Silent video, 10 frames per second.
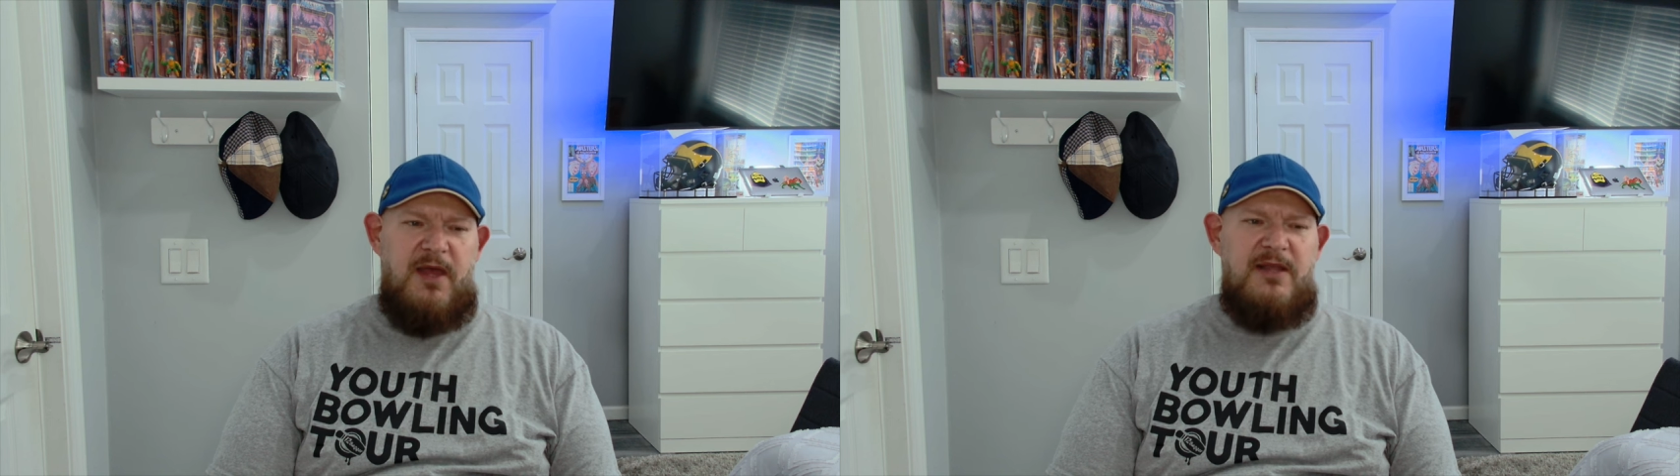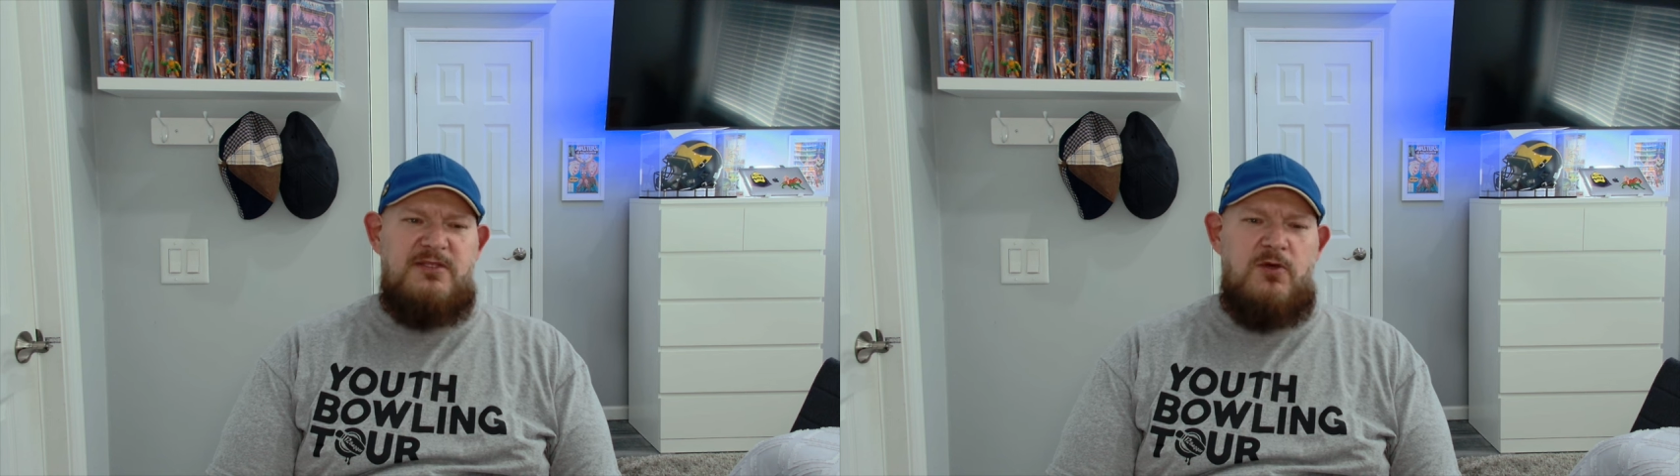
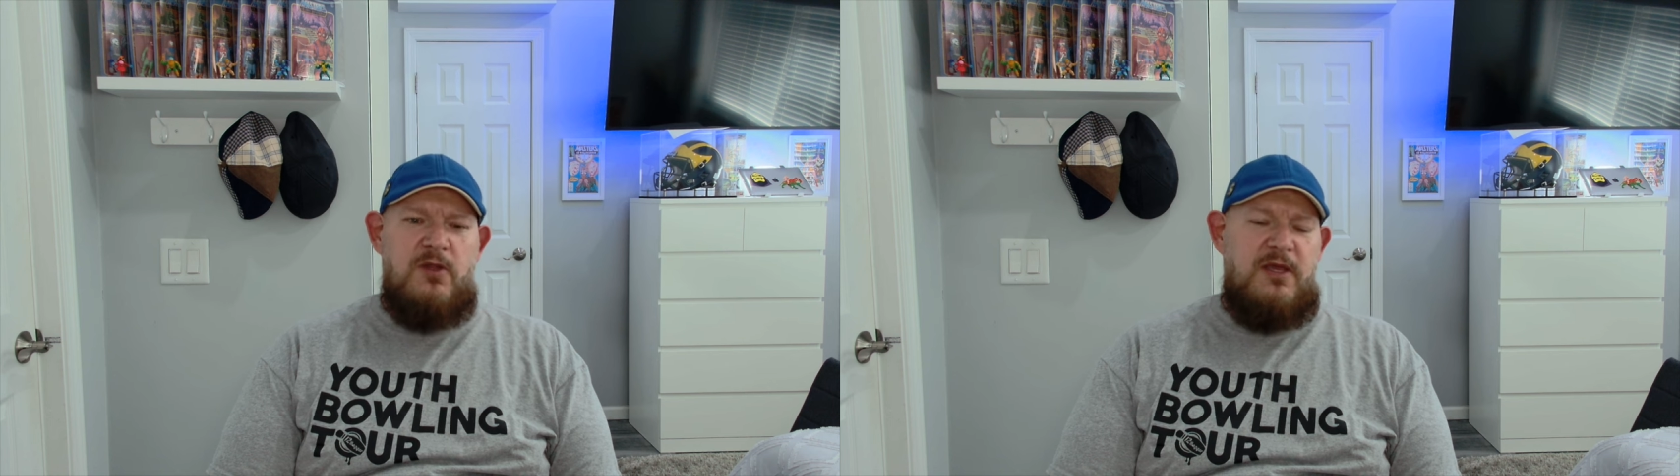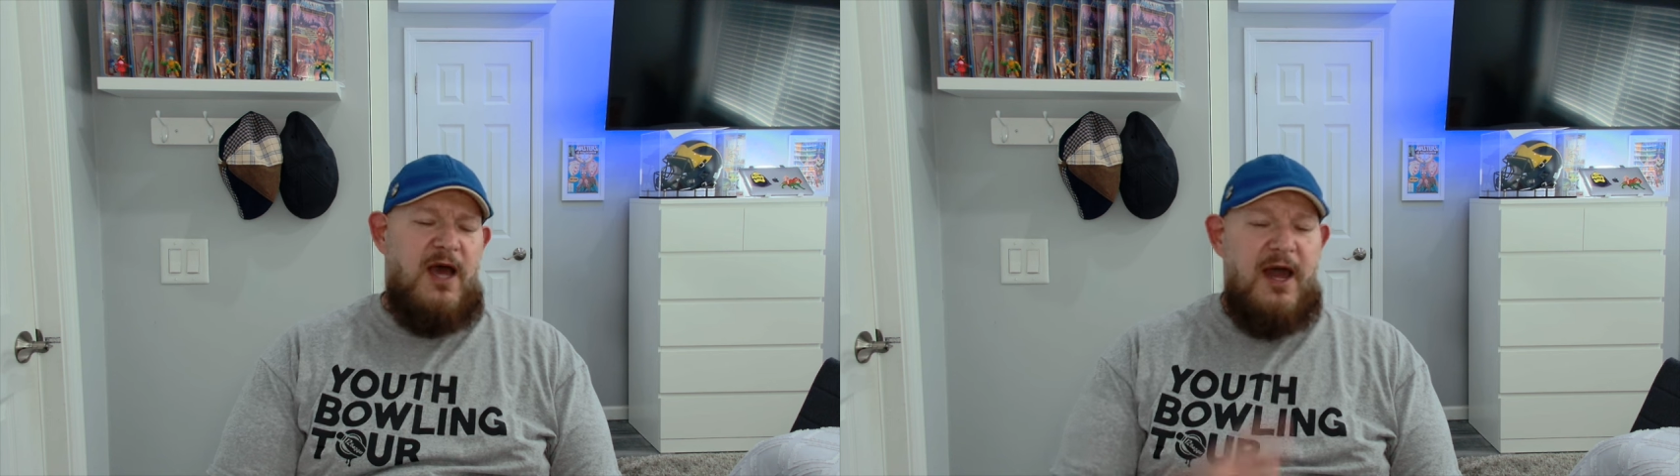That is the
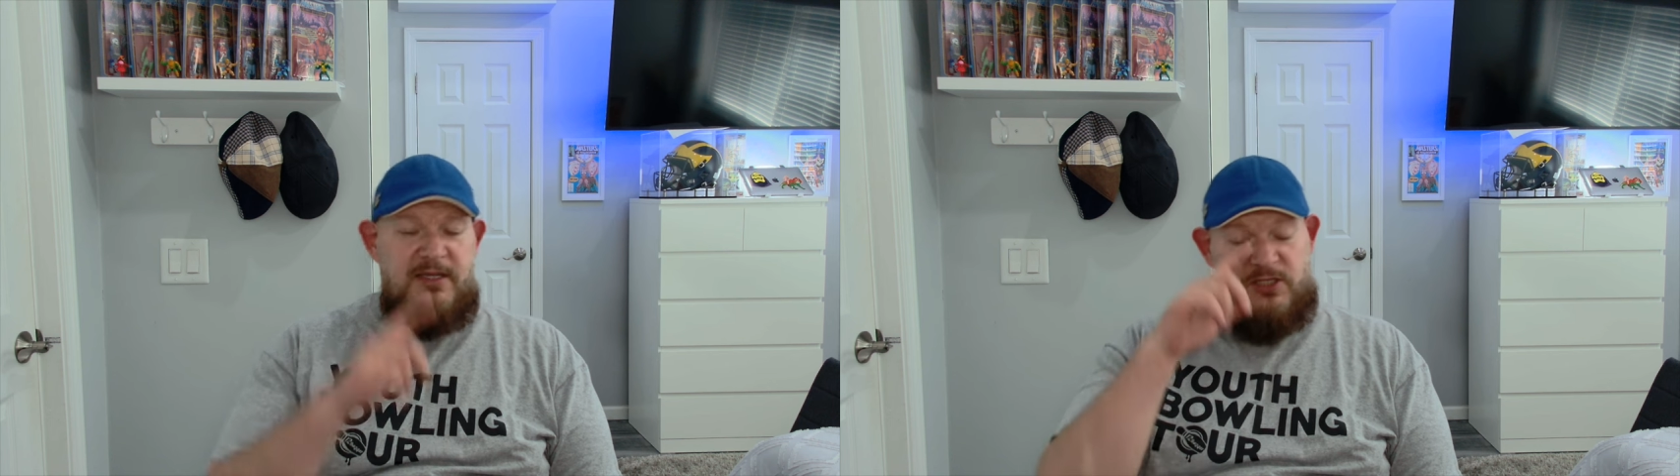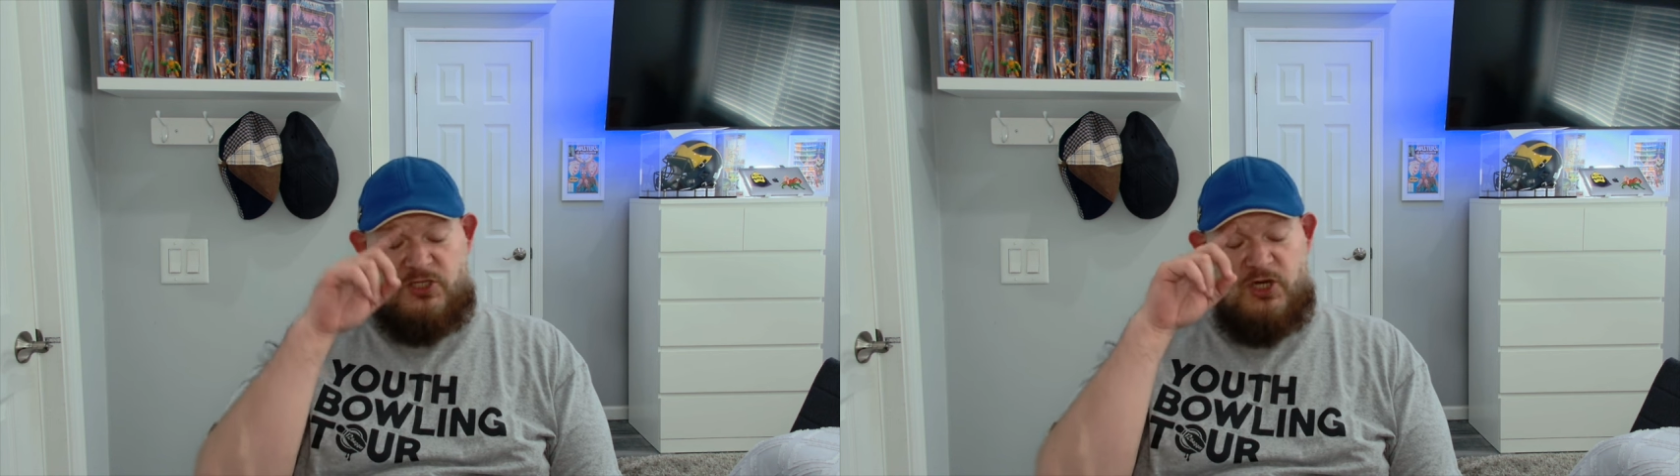only con
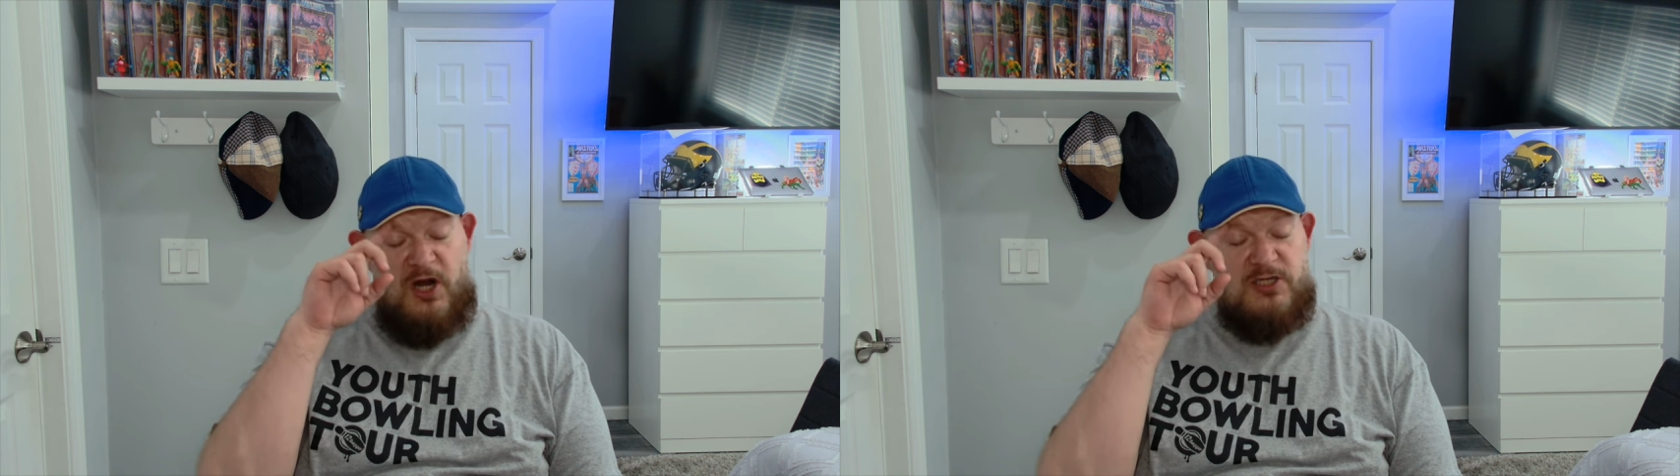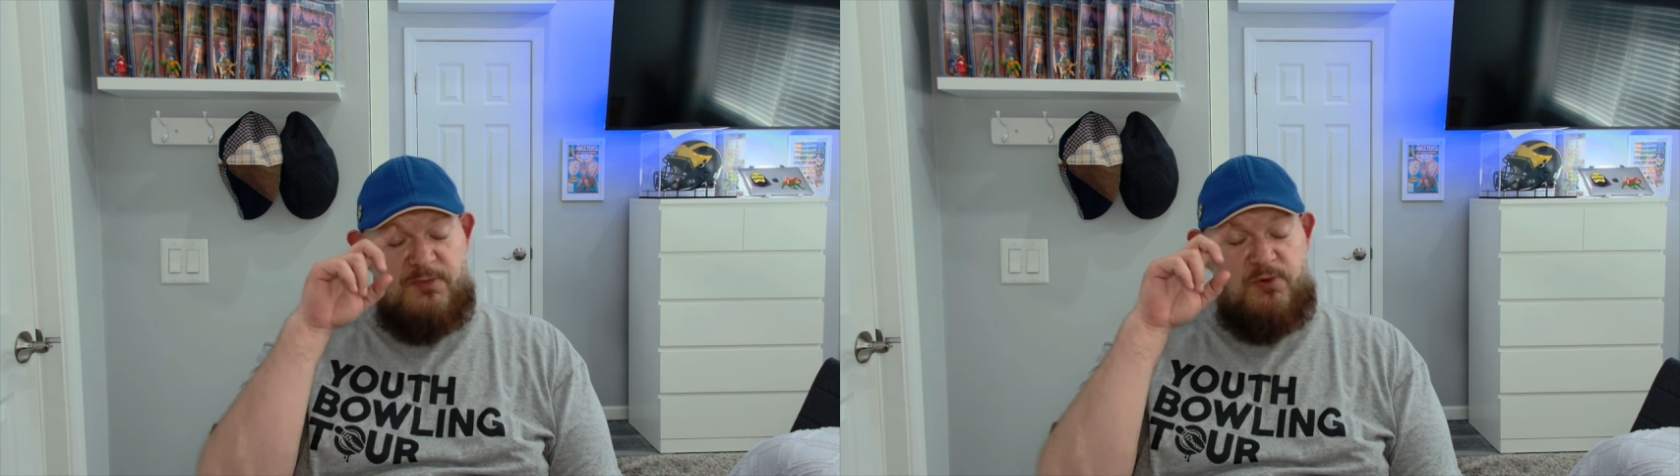is the
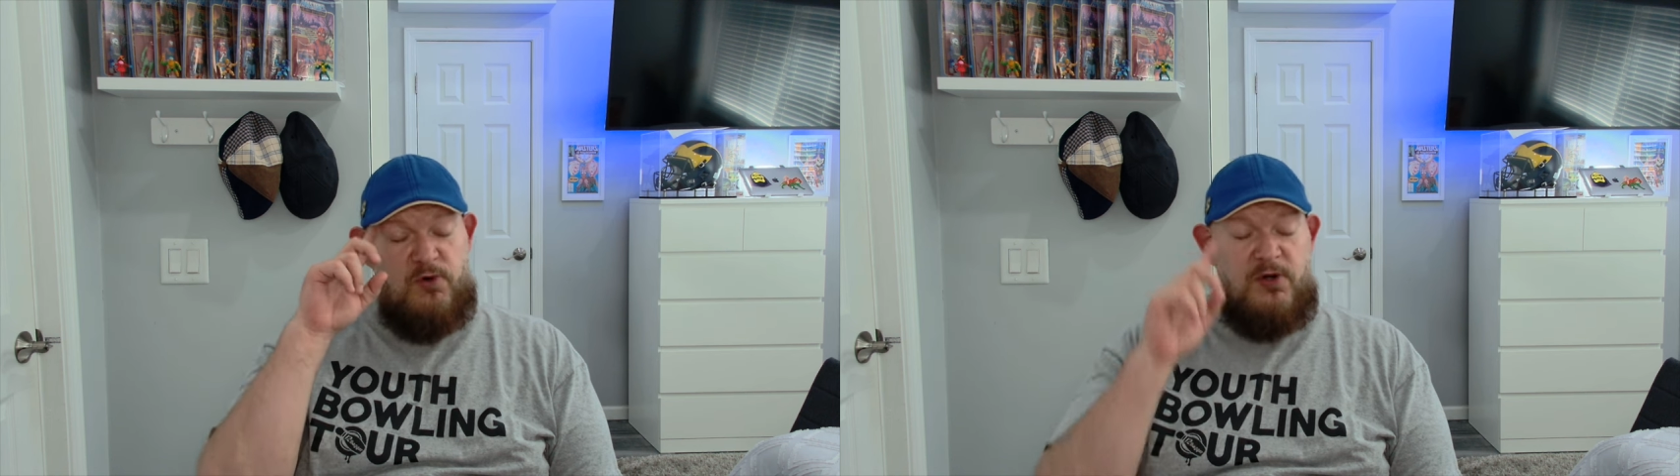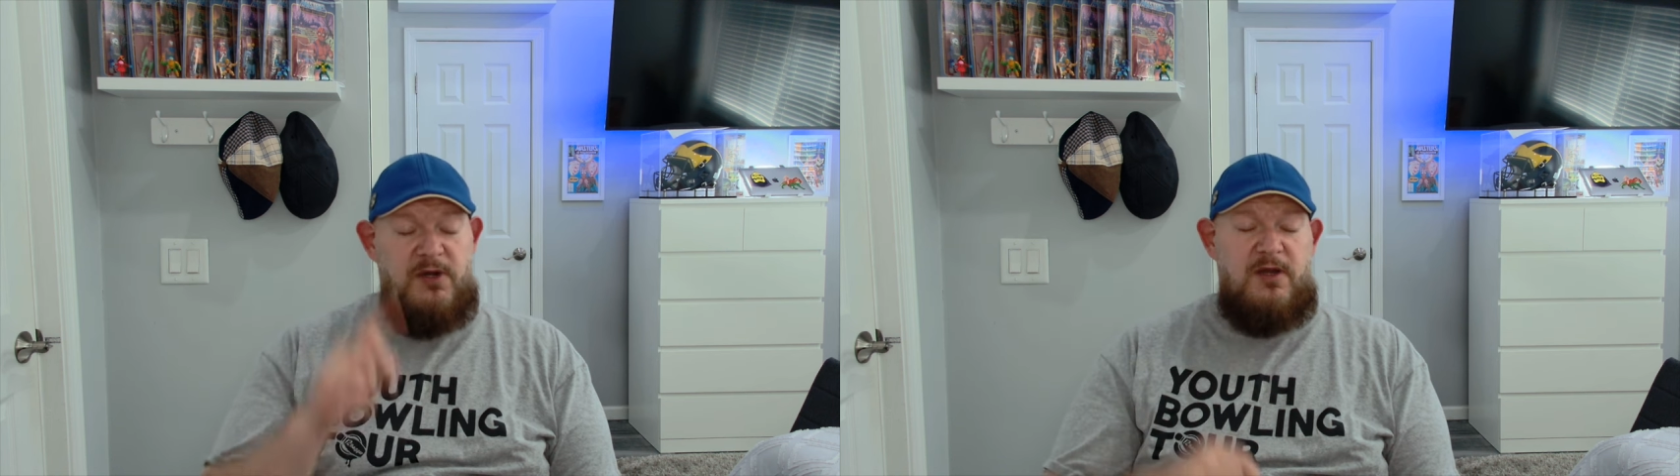charging port.